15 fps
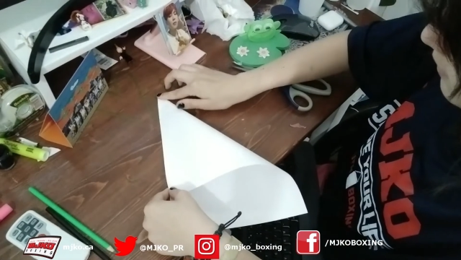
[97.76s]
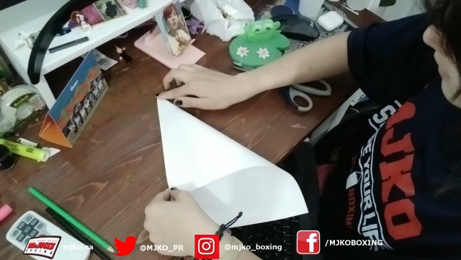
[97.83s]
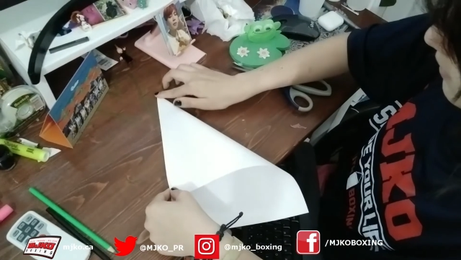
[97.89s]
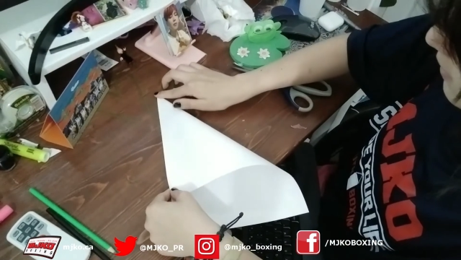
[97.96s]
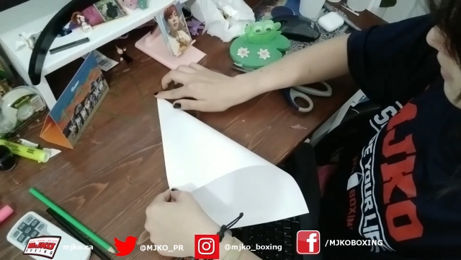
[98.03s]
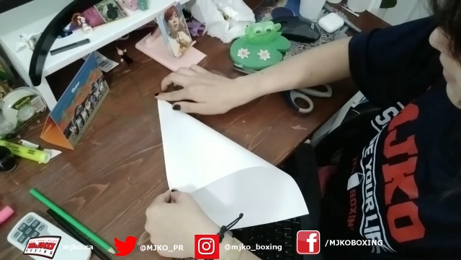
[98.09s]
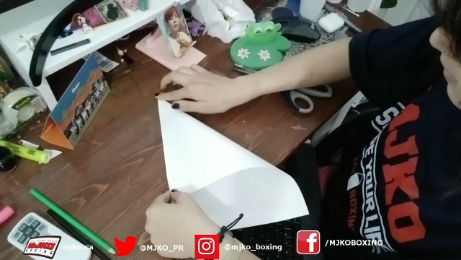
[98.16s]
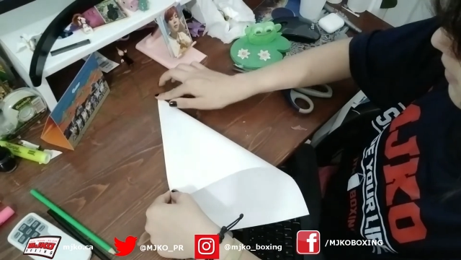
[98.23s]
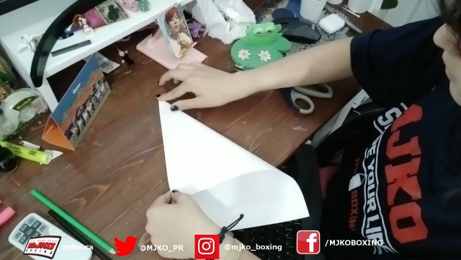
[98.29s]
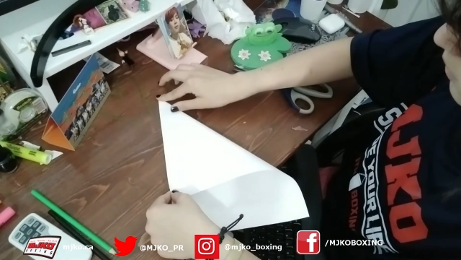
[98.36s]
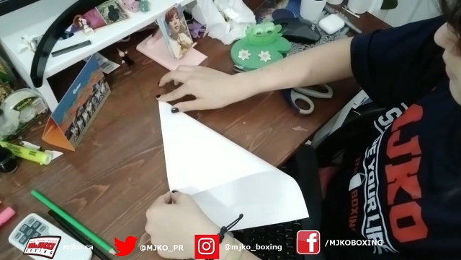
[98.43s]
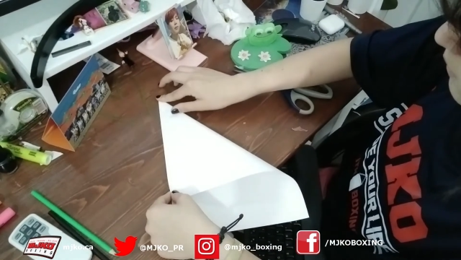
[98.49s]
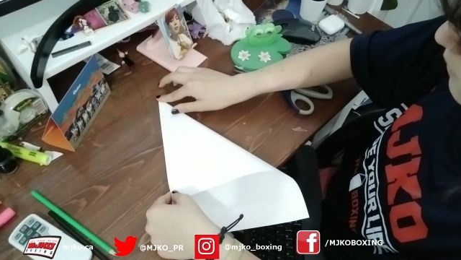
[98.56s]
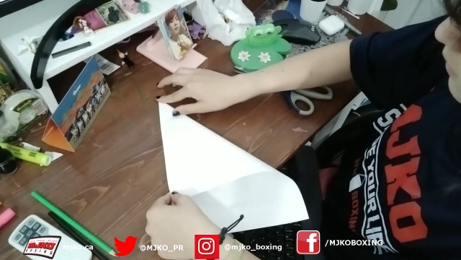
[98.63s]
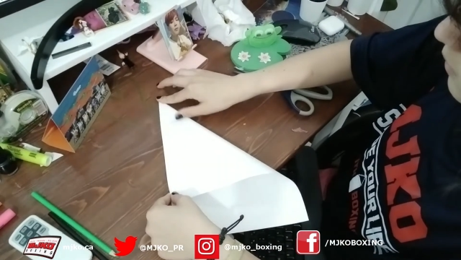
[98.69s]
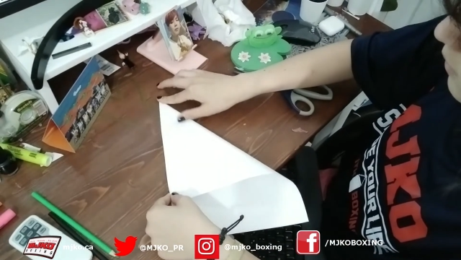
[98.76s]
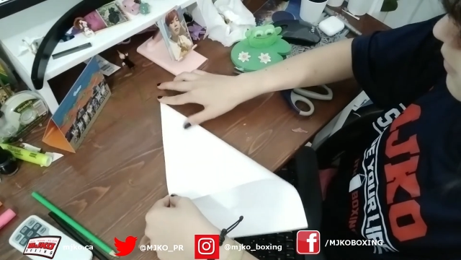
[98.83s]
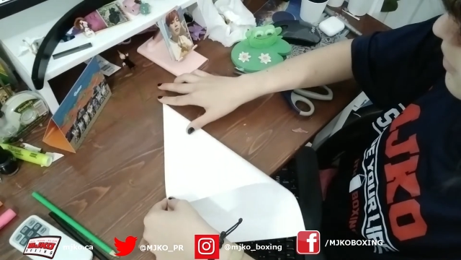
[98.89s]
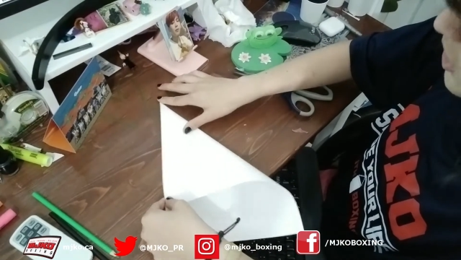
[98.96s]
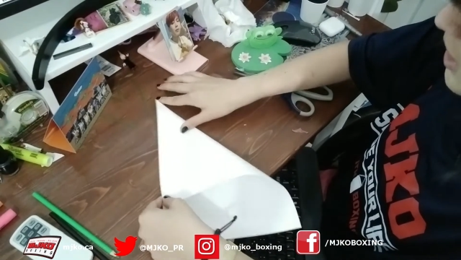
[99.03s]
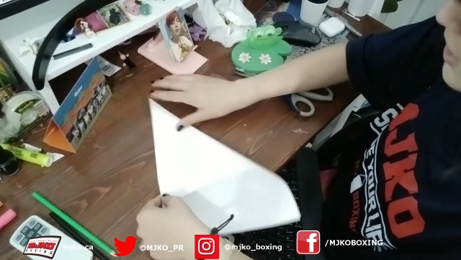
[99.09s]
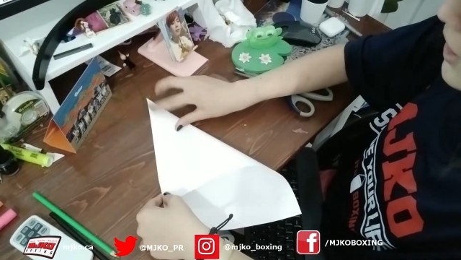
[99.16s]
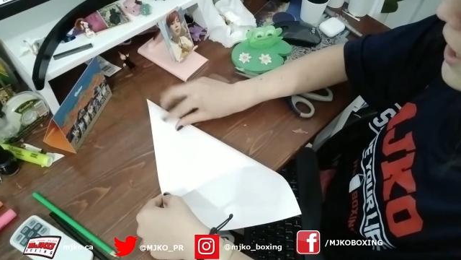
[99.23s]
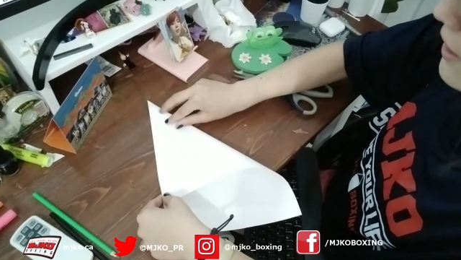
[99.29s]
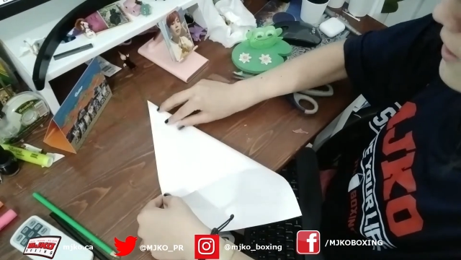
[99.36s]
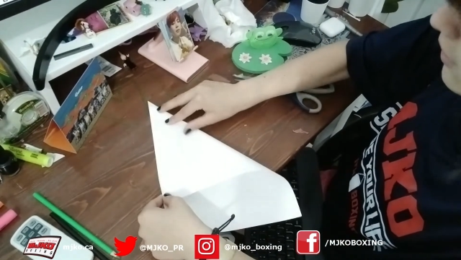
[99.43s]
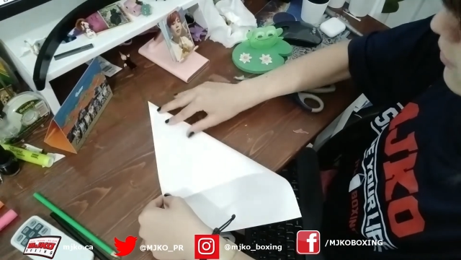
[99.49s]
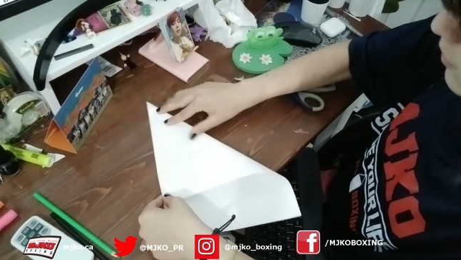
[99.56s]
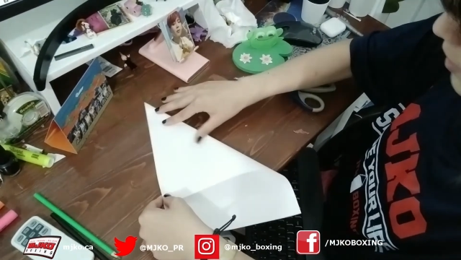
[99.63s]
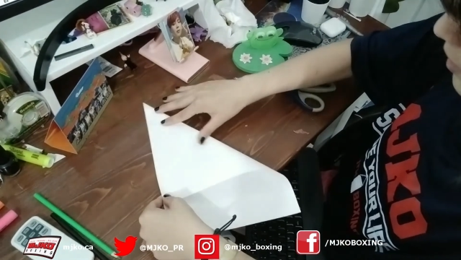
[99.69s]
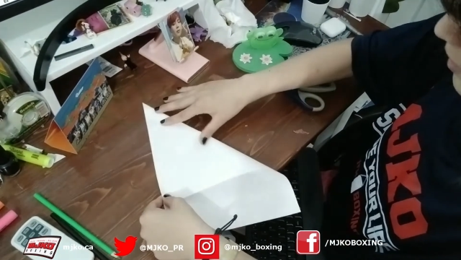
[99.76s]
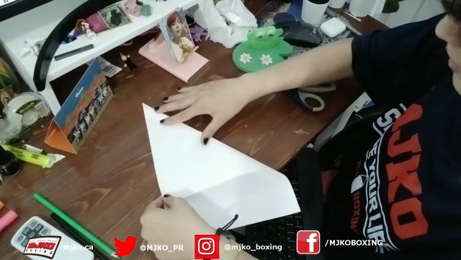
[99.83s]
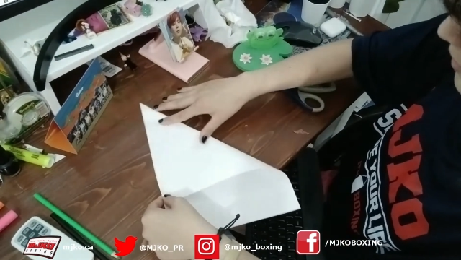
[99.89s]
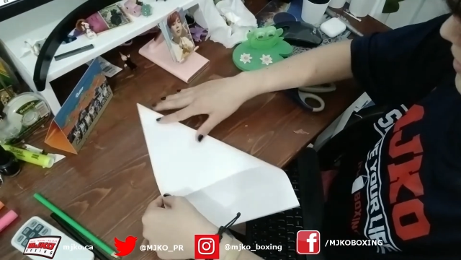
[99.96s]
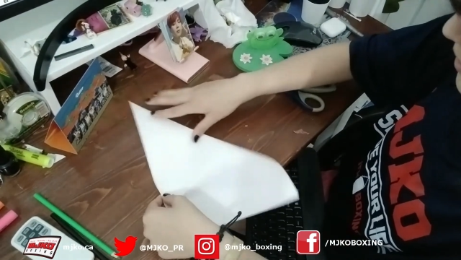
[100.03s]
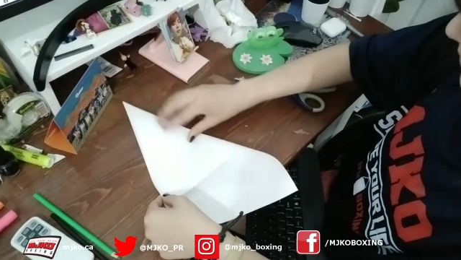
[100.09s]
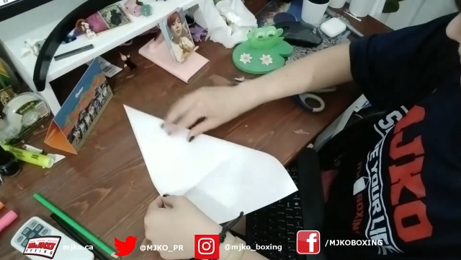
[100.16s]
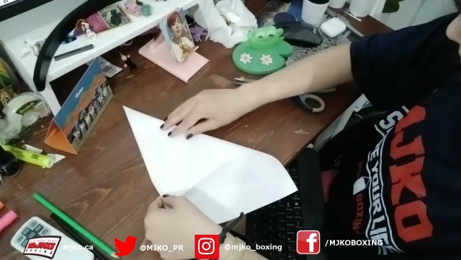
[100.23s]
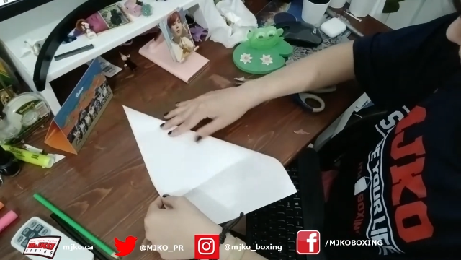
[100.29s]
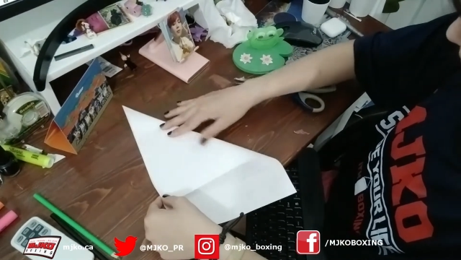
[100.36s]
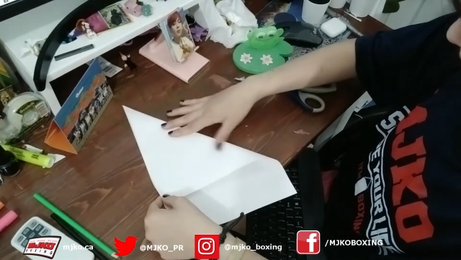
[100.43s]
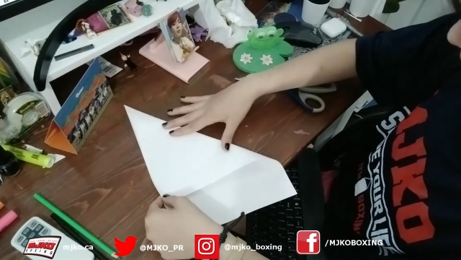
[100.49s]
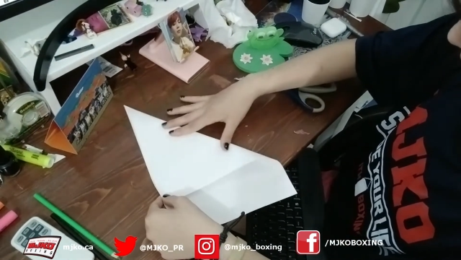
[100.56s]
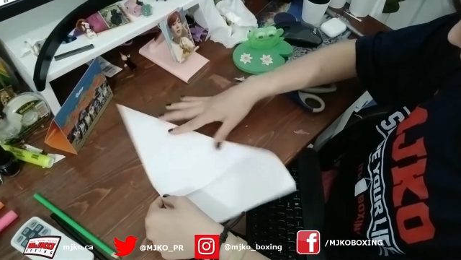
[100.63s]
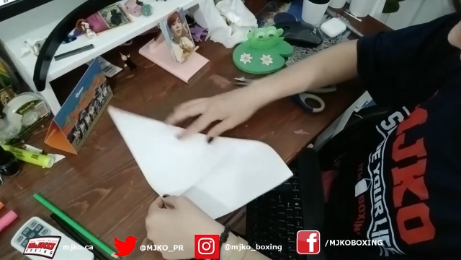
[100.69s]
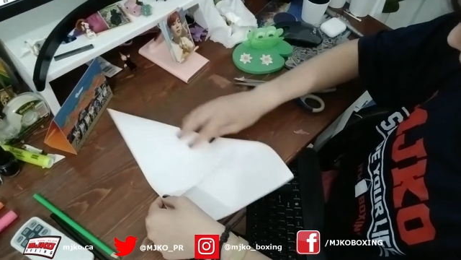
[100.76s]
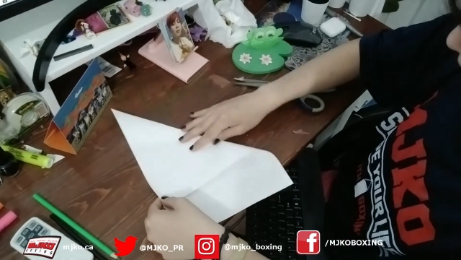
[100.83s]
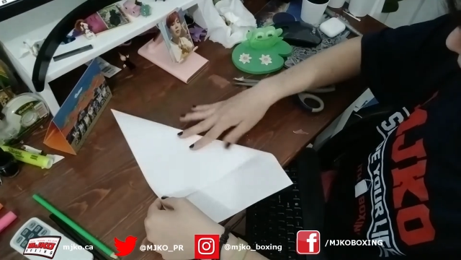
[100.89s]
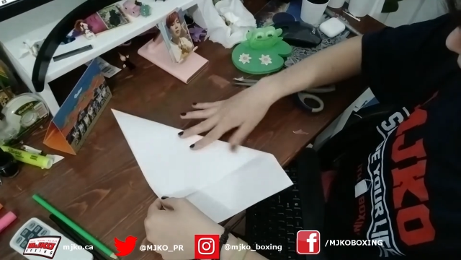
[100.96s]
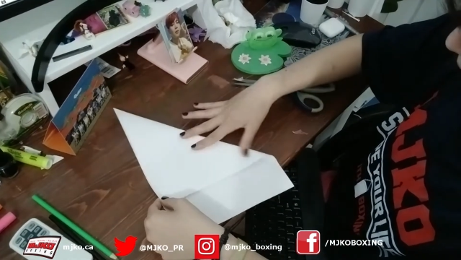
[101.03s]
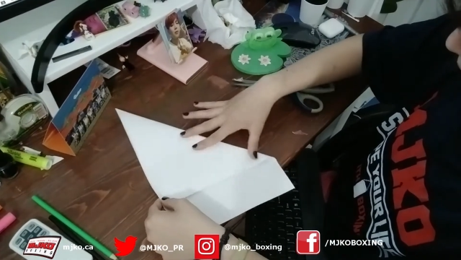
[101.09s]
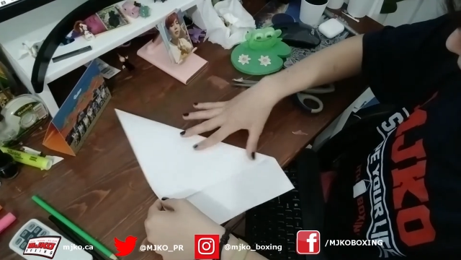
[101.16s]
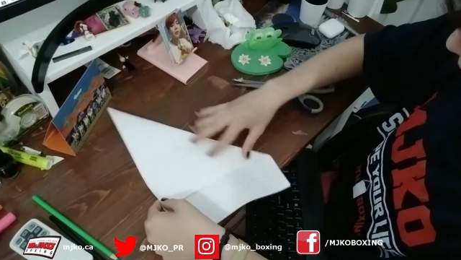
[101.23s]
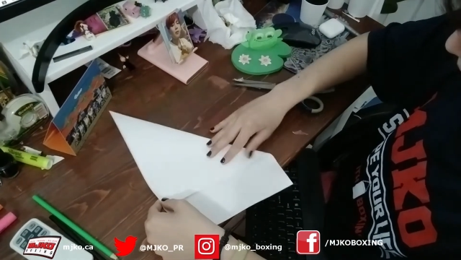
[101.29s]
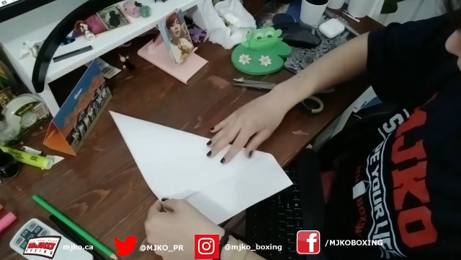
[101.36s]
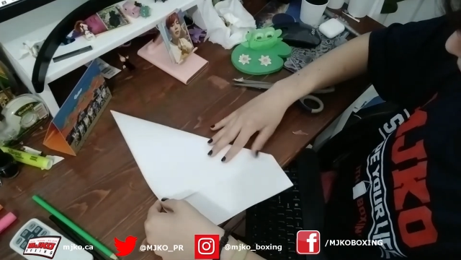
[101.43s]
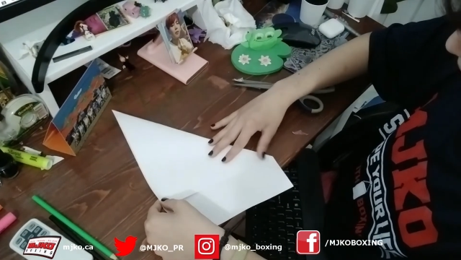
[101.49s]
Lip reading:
No face is visible, so there are no lips to read.